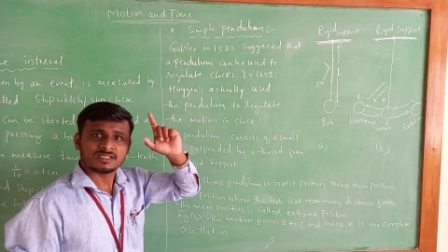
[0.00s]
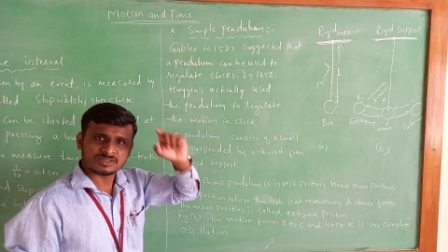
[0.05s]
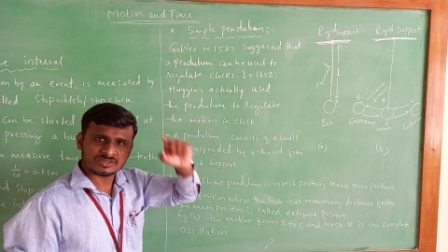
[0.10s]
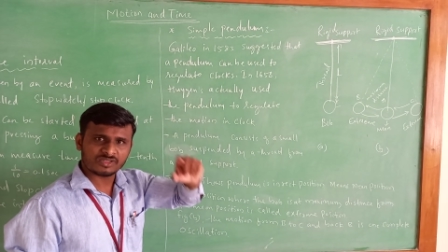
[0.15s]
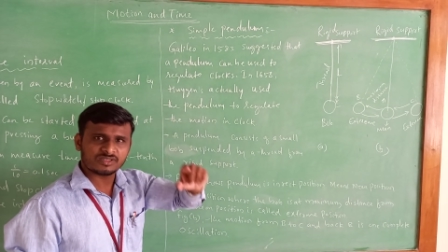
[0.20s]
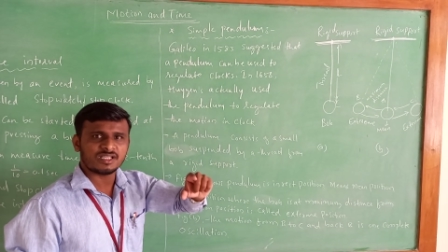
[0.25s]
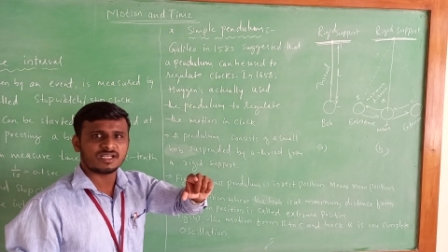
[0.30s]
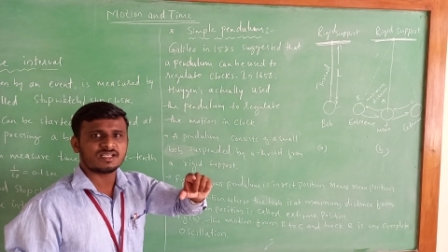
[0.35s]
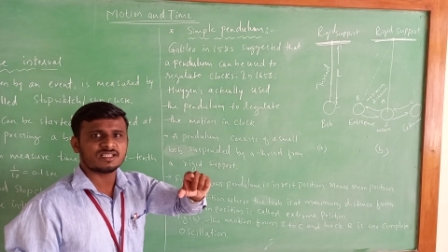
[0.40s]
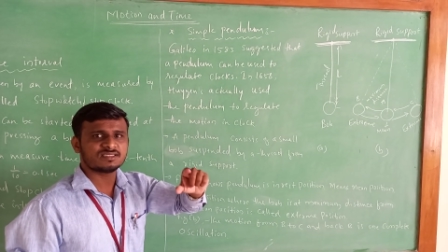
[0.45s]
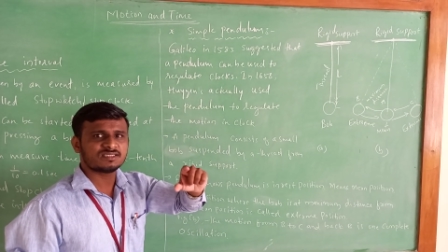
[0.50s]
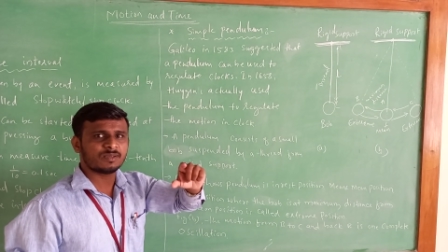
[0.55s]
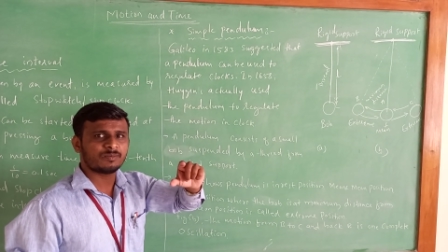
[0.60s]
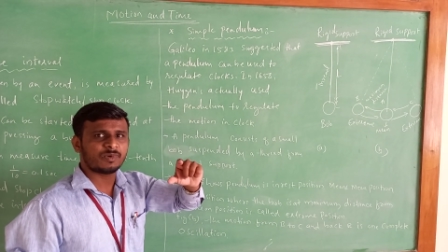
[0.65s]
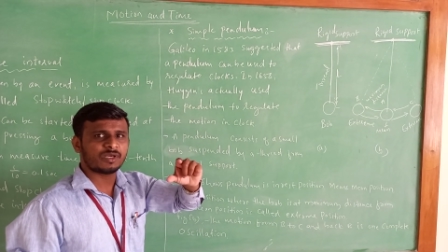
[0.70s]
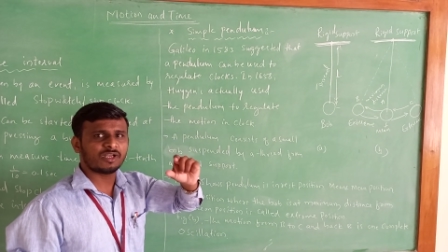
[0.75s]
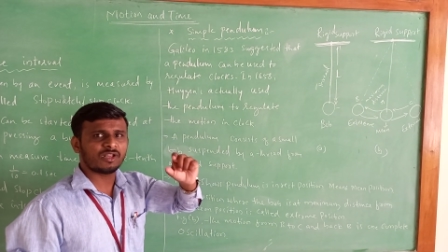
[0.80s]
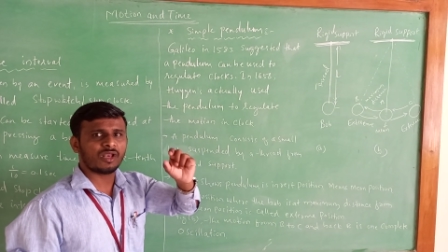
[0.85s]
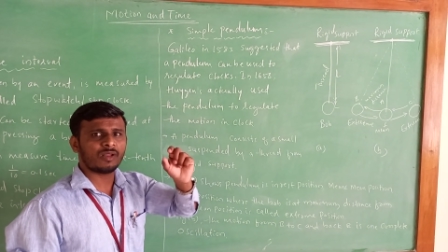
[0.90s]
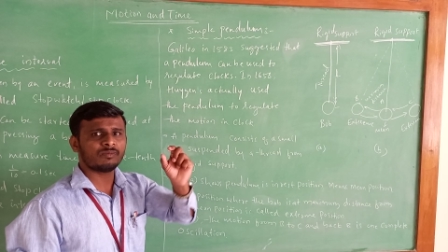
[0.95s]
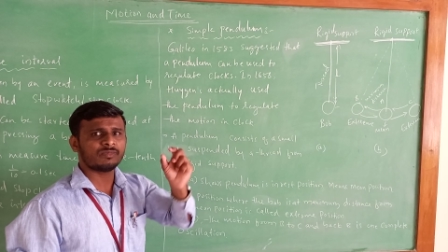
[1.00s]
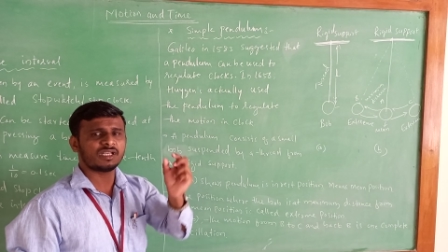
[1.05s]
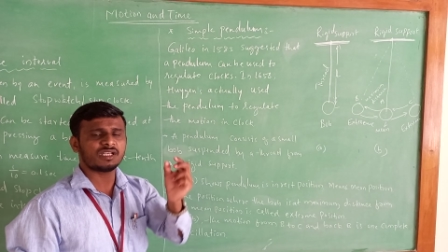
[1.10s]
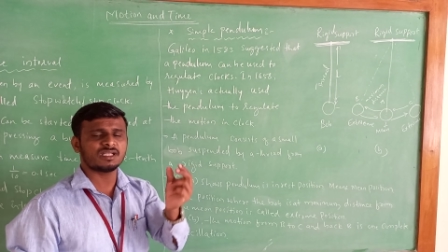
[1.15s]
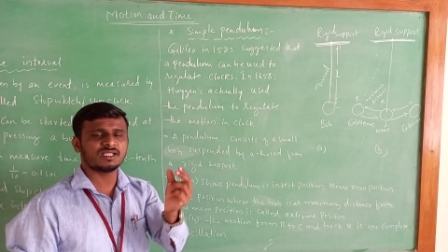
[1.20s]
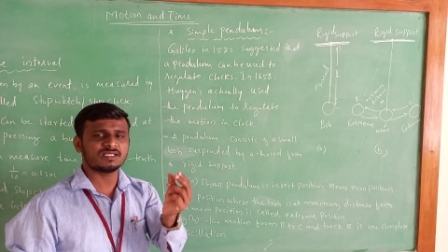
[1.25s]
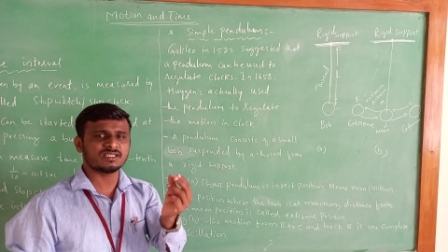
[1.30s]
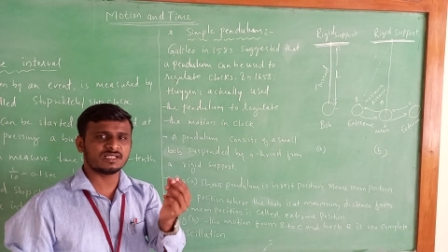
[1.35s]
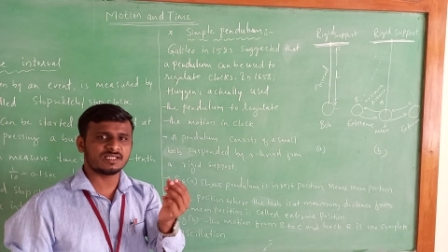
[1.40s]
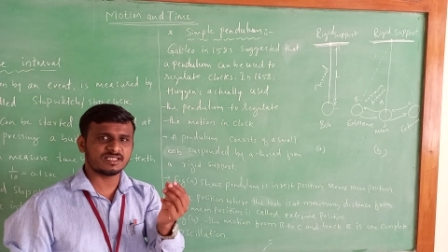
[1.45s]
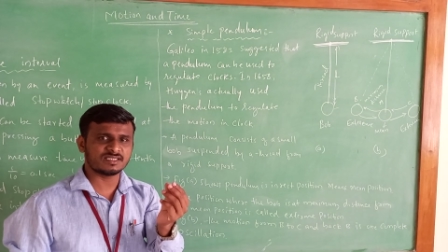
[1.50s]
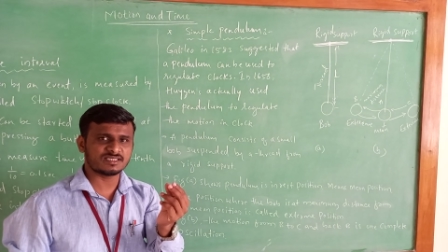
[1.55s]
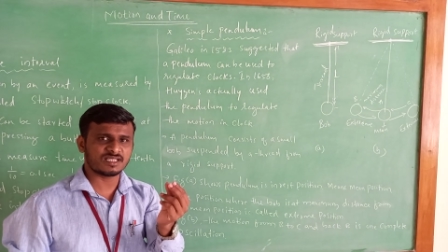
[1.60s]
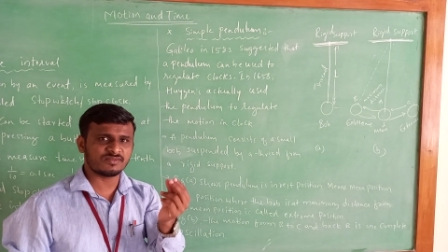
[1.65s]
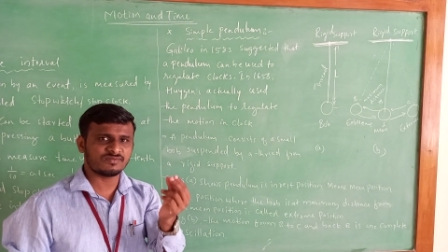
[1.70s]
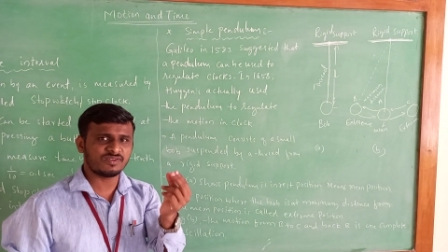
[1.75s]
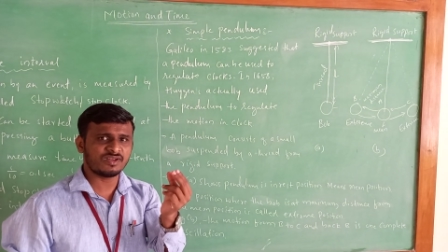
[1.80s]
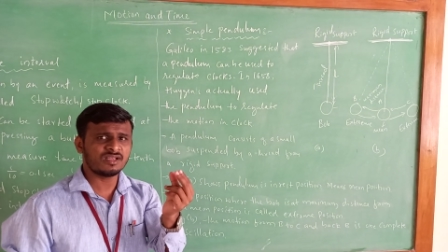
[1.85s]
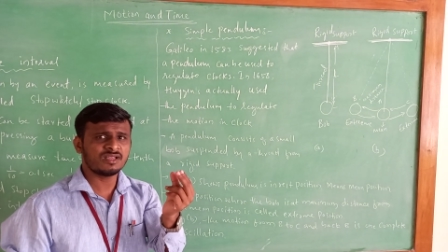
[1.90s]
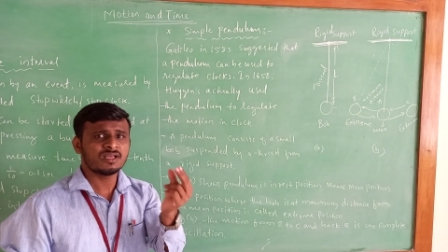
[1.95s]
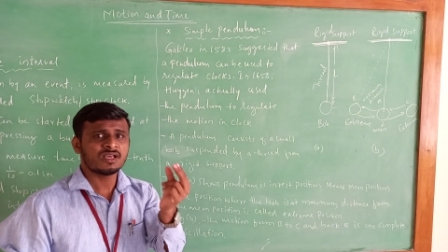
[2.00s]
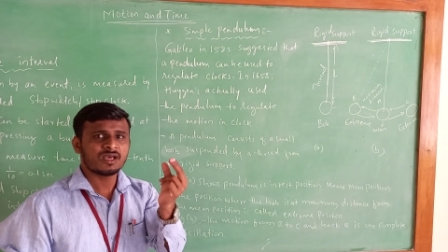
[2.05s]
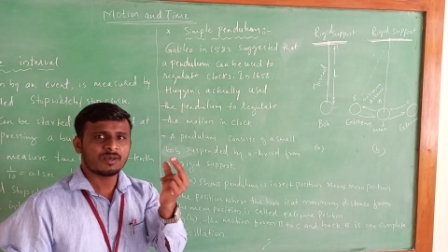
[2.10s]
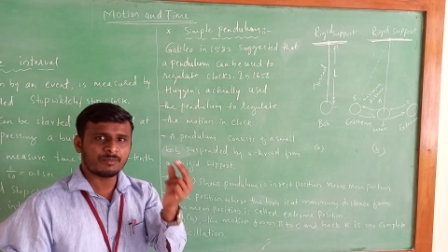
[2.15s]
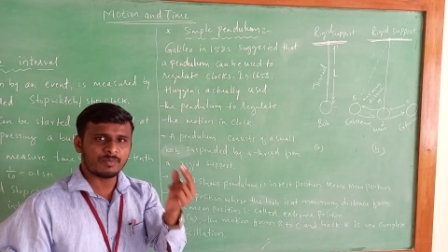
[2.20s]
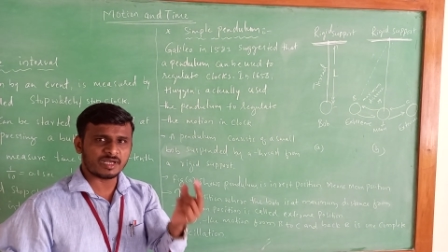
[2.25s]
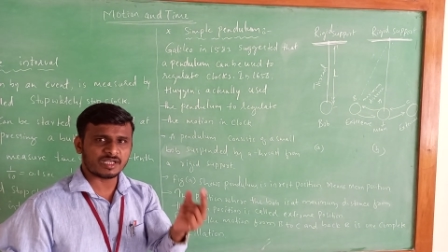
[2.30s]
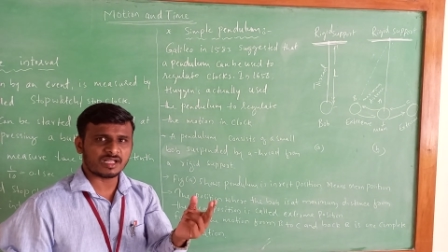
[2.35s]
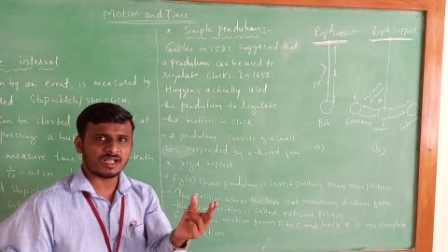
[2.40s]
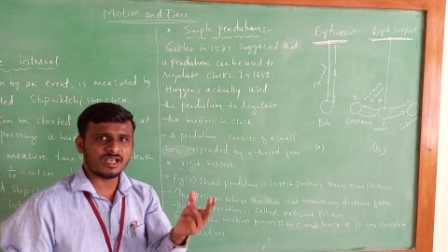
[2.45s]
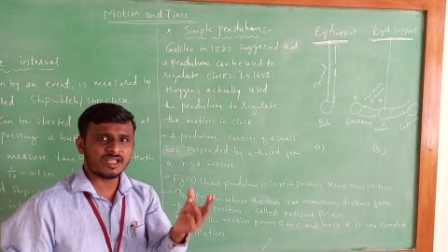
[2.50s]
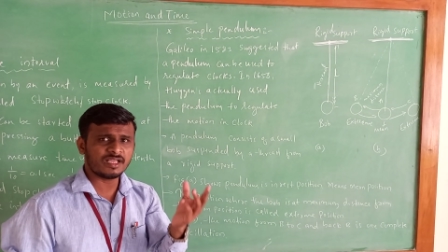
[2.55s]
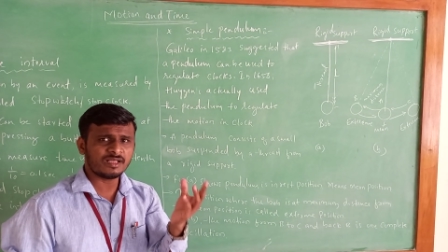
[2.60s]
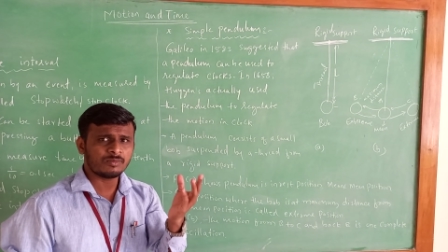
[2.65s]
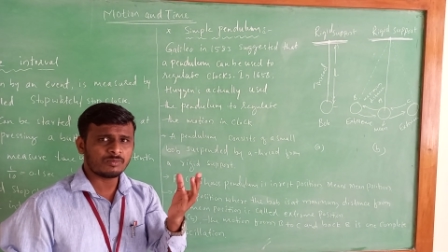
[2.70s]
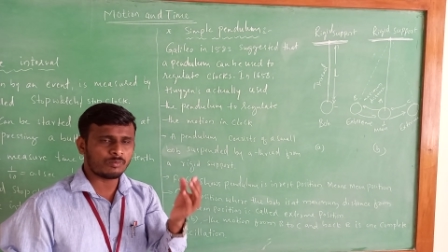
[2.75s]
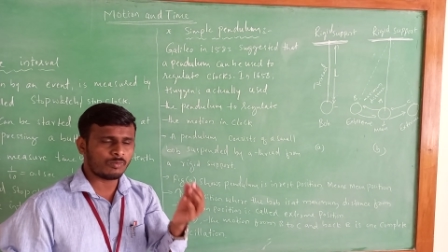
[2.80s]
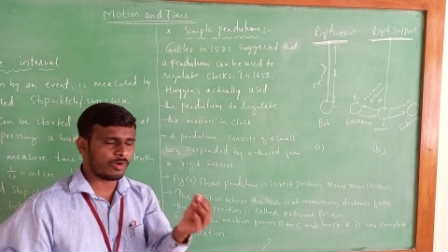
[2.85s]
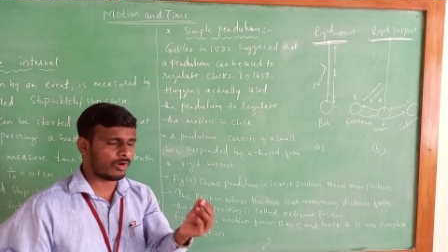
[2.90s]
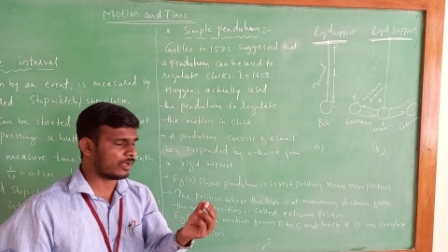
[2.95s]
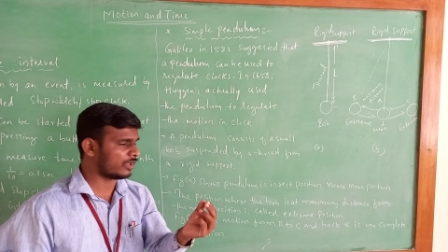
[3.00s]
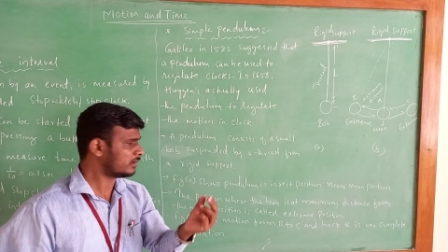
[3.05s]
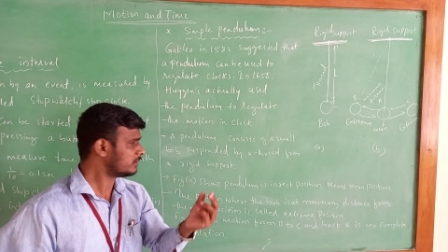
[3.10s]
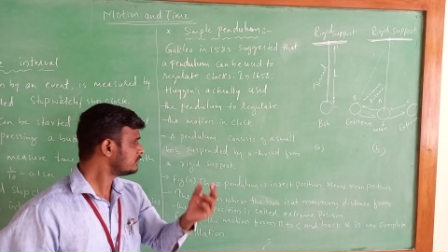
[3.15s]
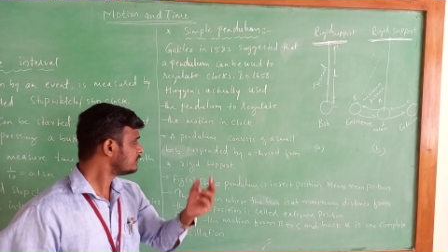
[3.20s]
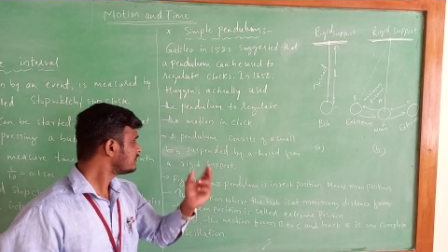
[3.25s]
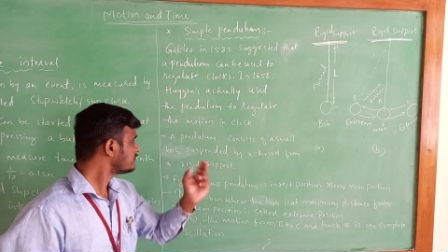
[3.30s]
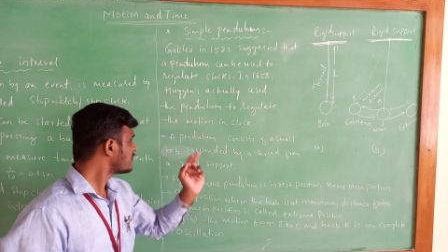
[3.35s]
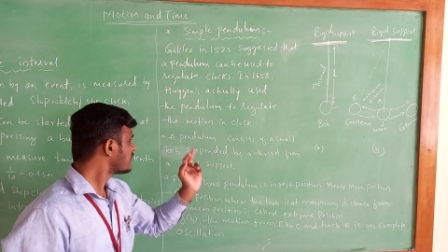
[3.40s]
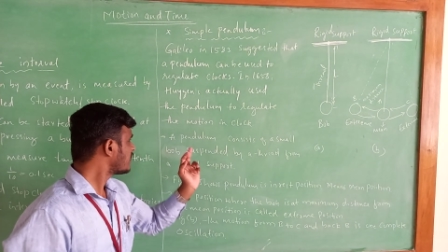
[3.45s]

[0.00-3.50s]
So that is the pendulum, that is it is of a metallic ball.